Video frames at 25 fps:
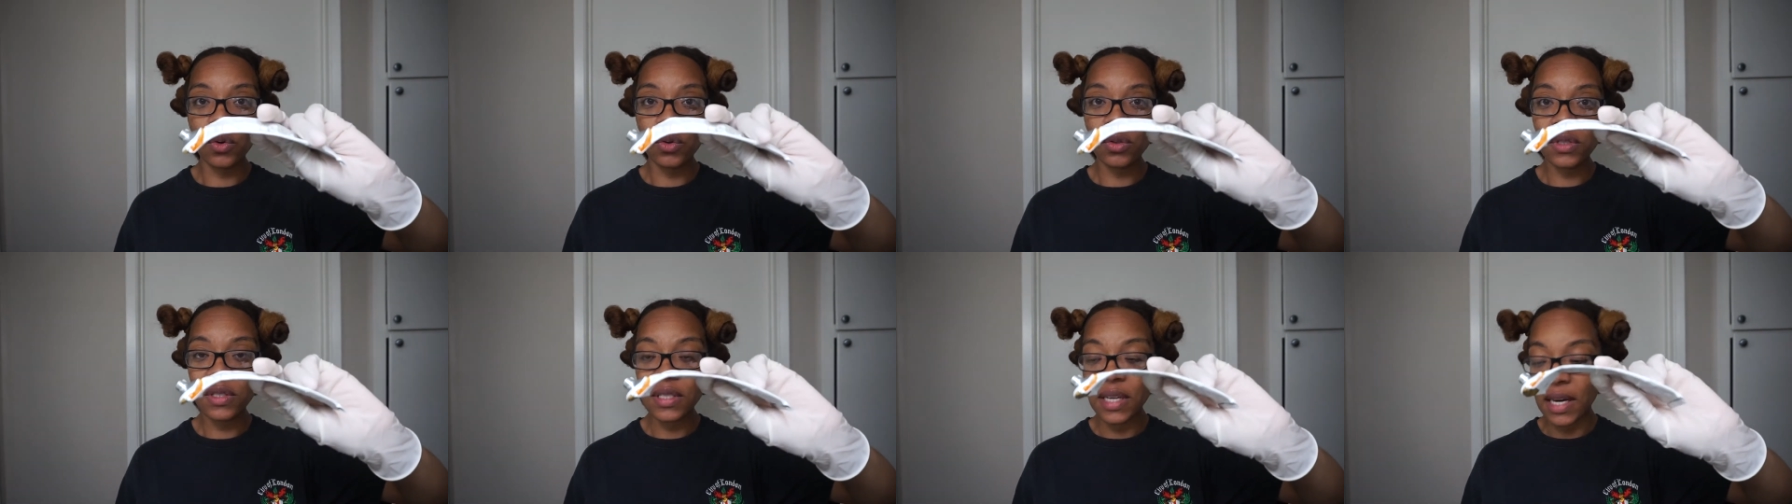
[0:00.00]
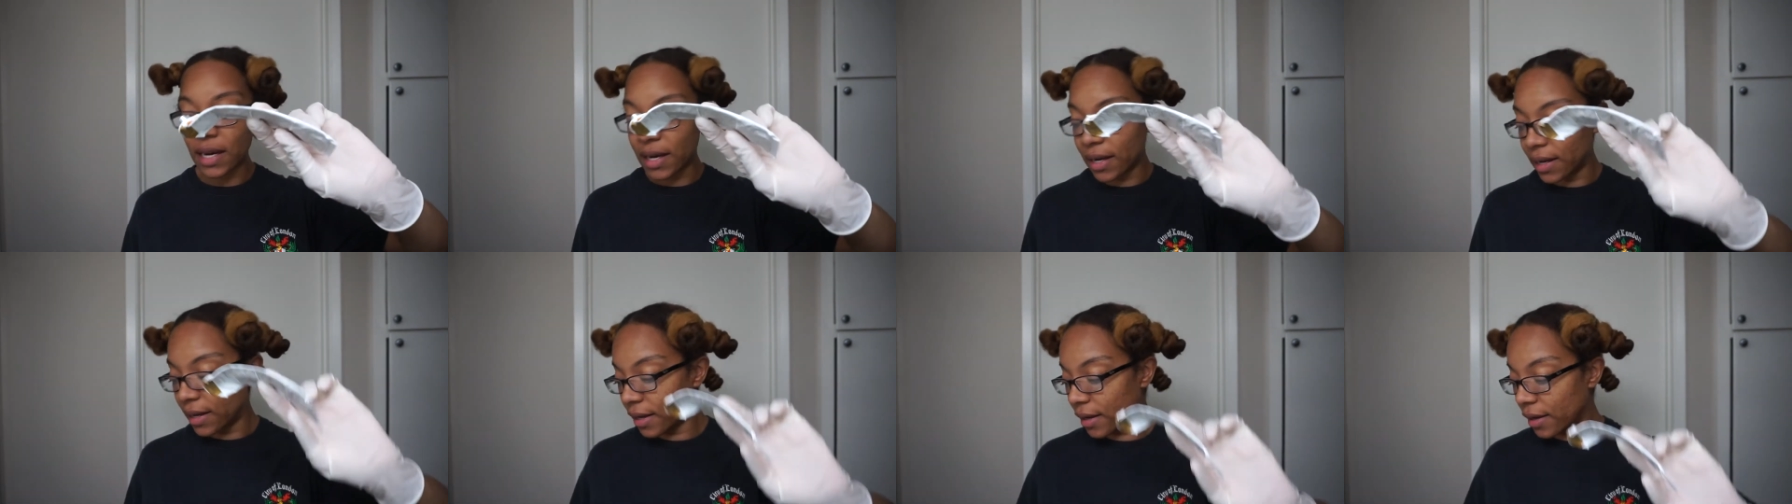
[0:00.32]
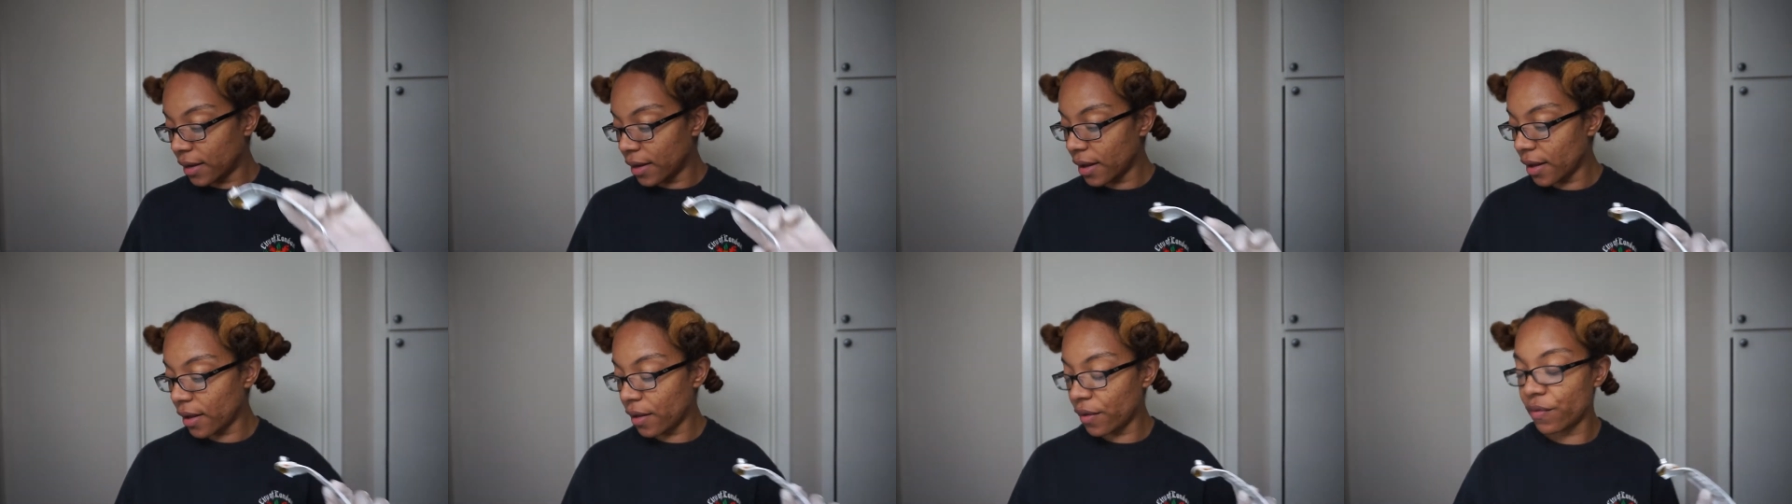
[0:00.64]

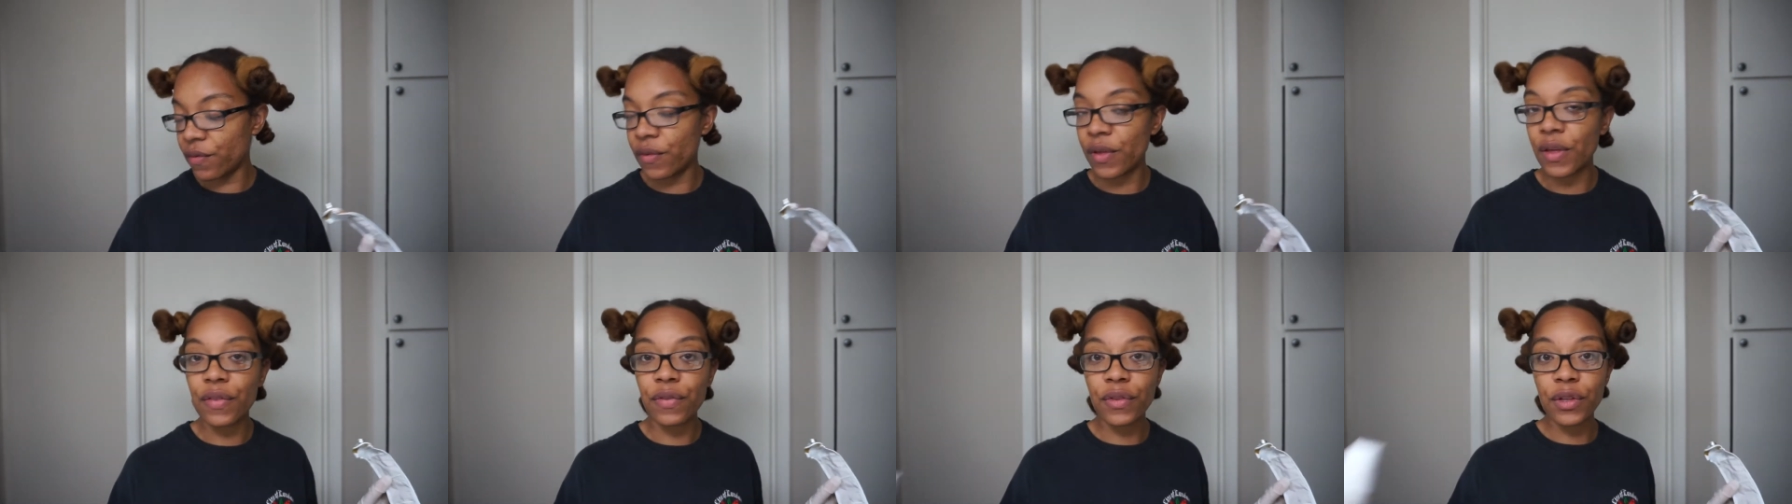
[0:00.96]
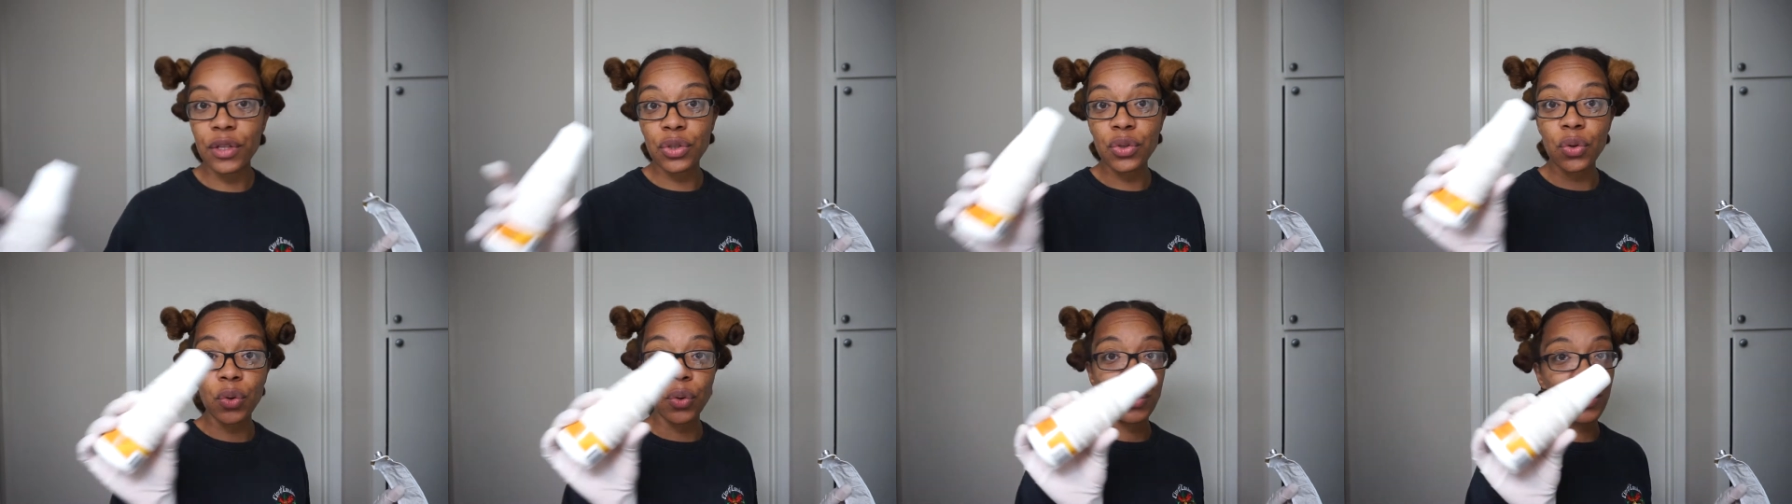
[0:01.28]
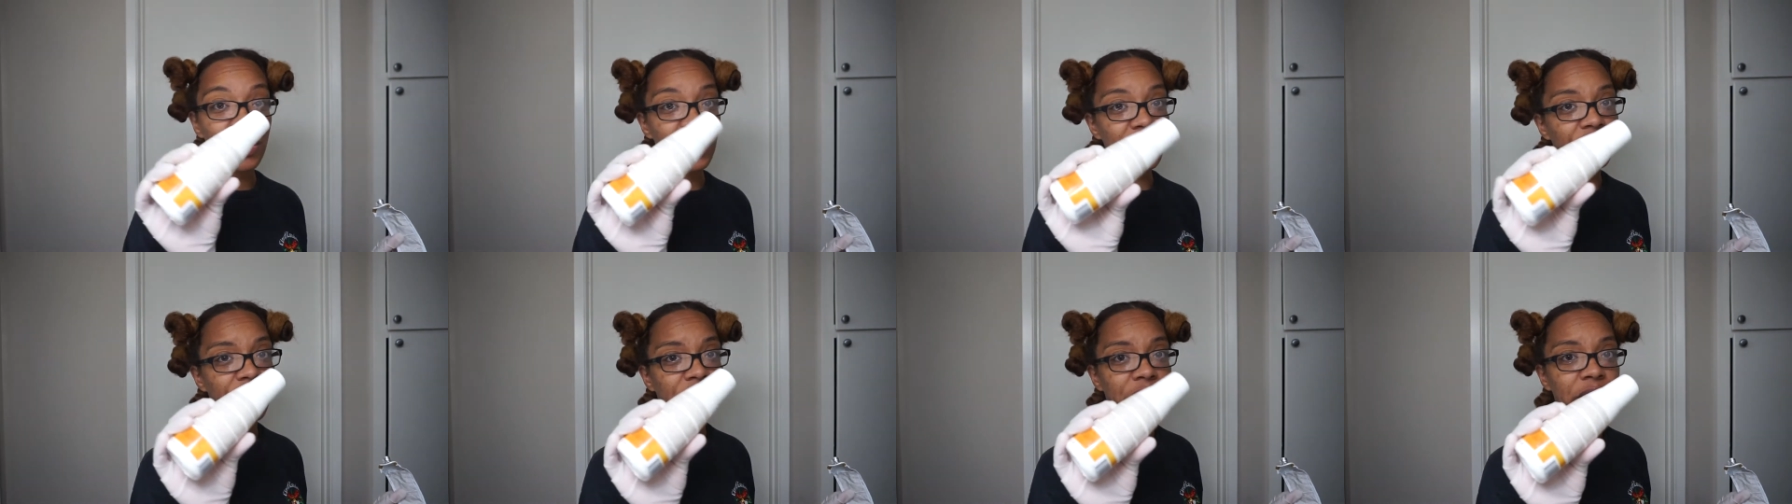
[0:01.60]
dye and then this whole
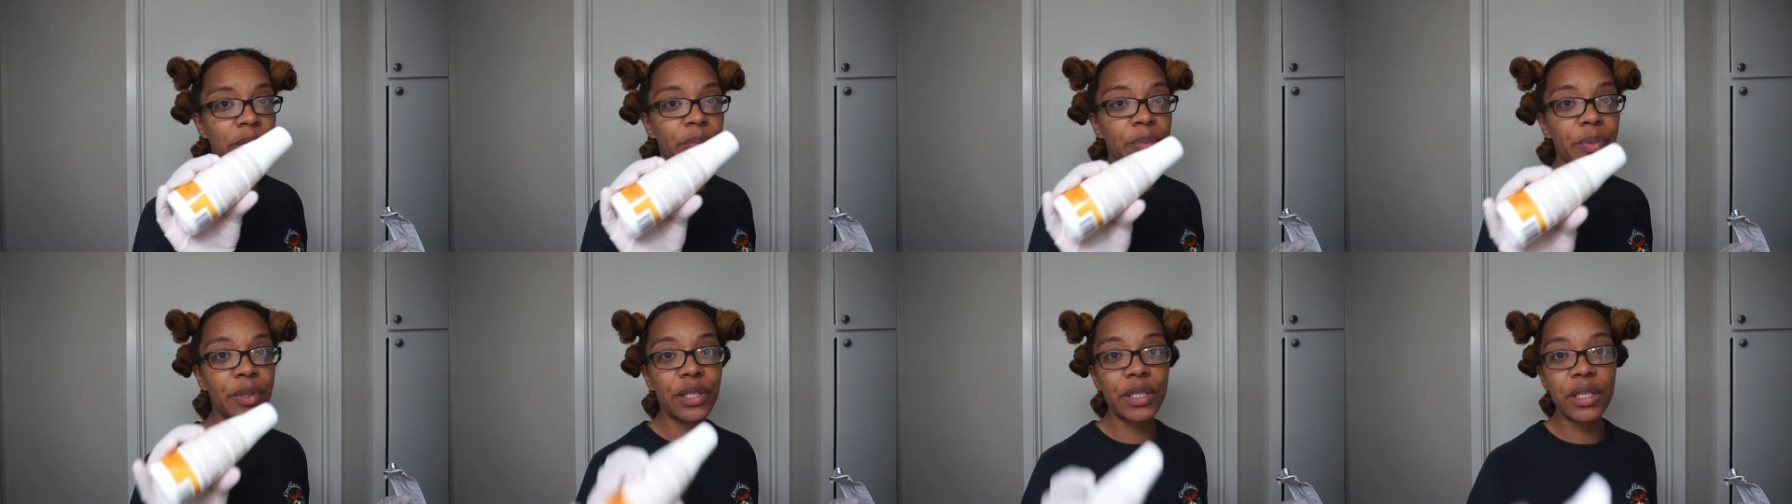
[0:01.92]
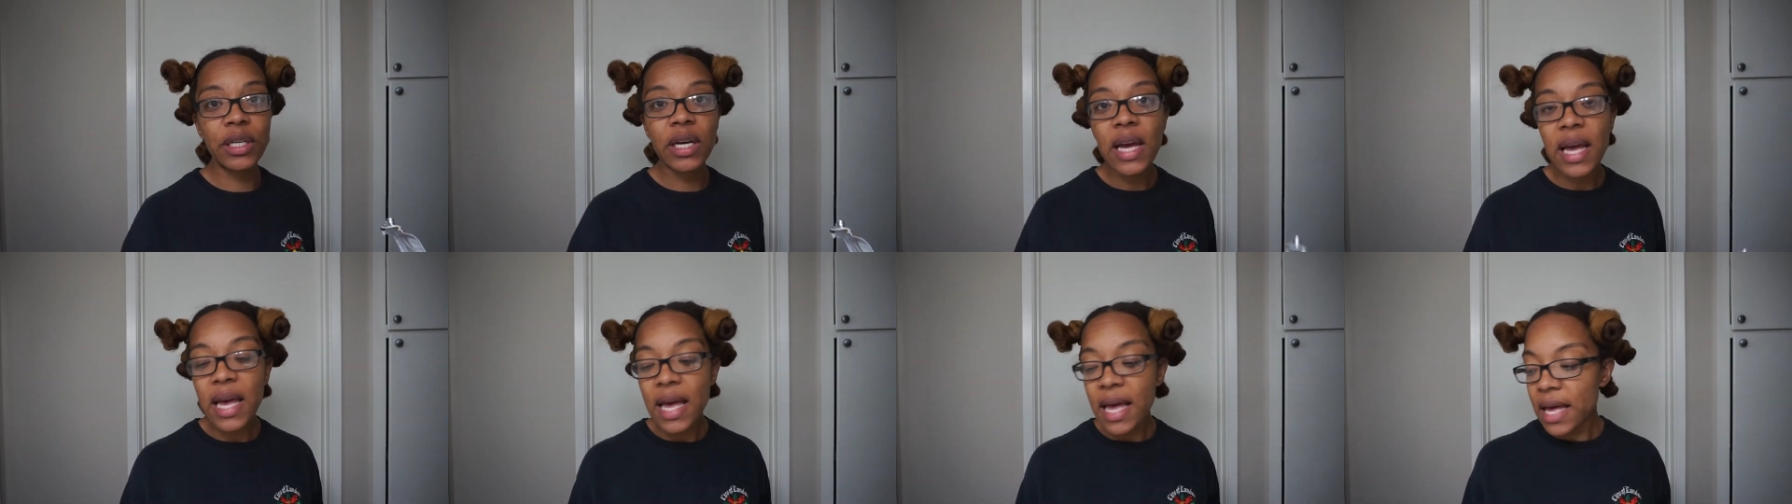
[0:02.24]
developer.